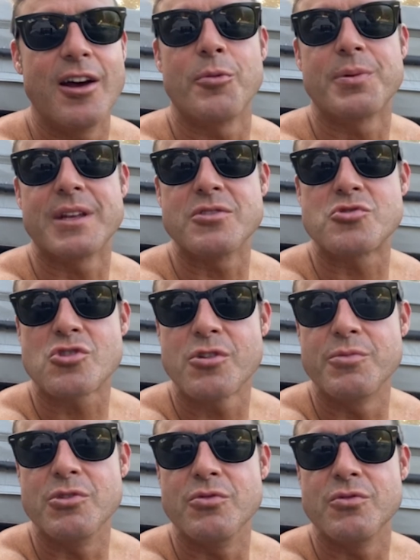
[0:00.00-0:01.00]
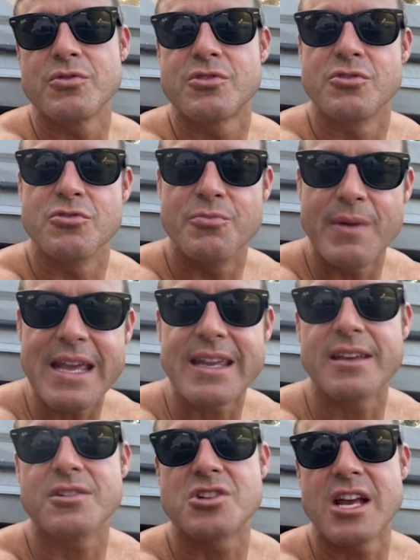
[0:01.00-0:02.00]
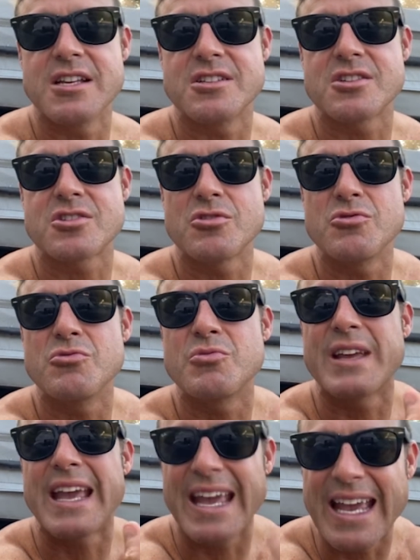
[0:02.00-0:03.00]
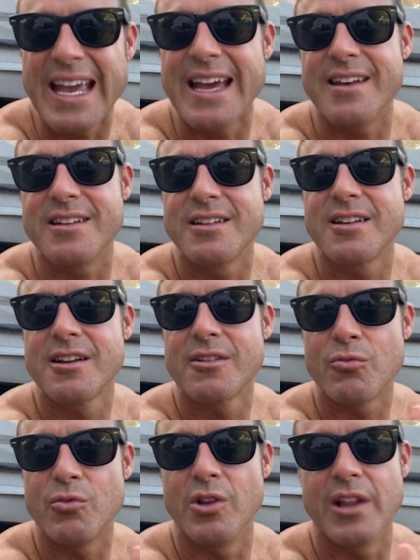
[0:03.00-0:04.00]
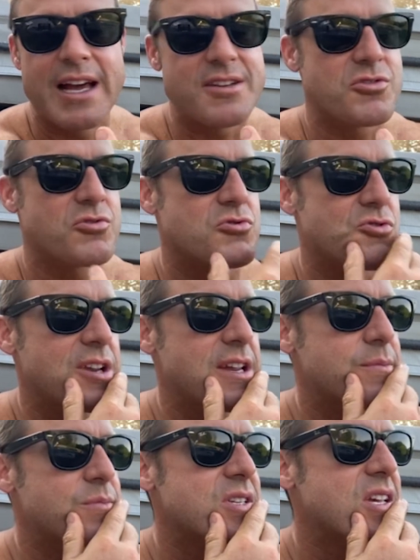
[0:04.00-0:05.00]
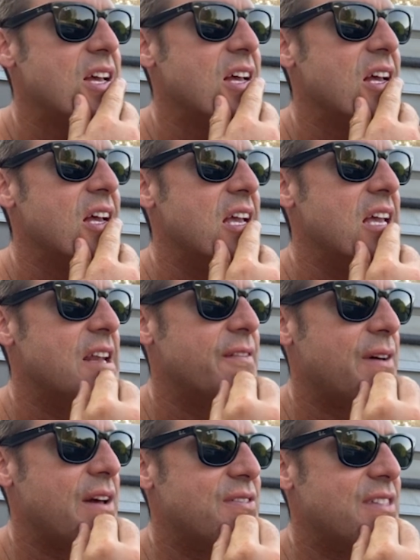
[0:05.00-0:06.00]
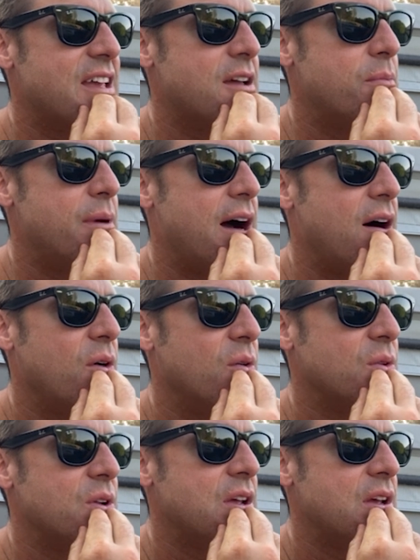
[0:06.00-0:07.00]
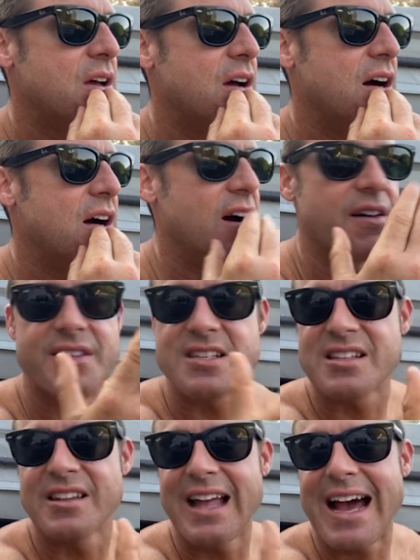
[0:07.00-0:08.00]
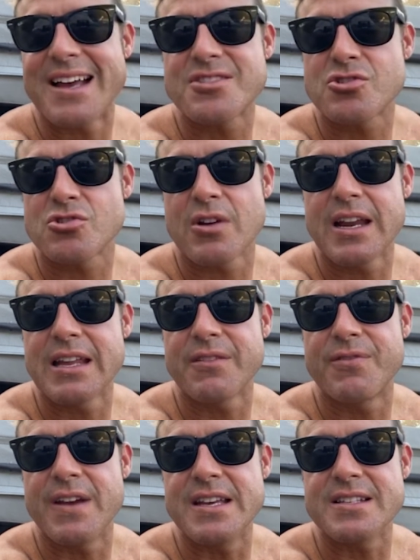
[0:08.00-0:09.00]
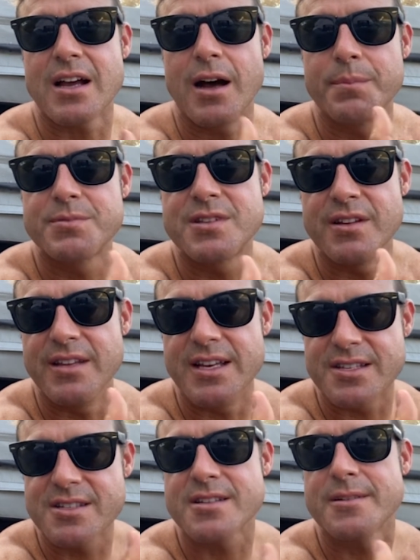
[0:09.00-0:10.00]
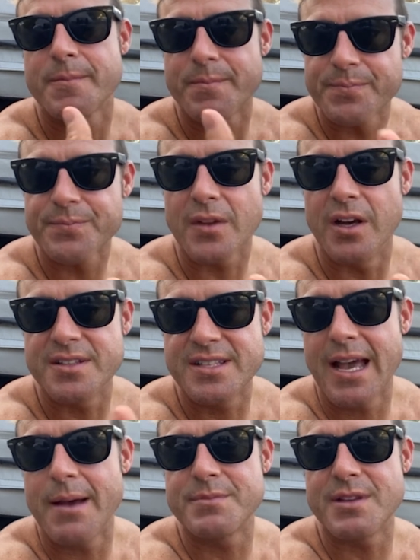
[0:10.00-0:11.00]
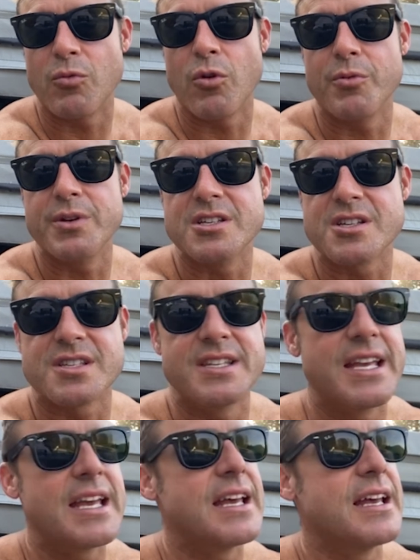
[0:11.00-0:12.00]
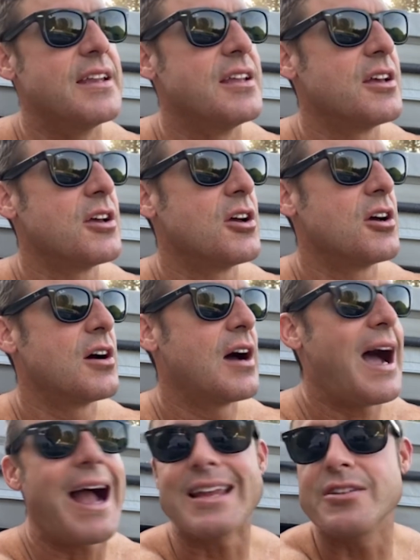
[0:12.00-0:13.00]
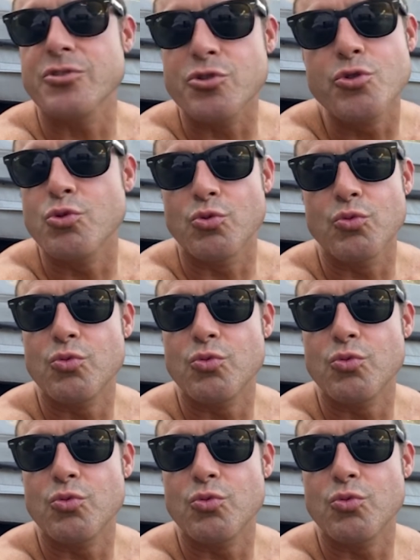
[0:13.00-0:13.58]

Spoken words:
help contribute to you making changes so you can realize your dreams. And if I think about this last training phase up to this attempt at what we just did, I knew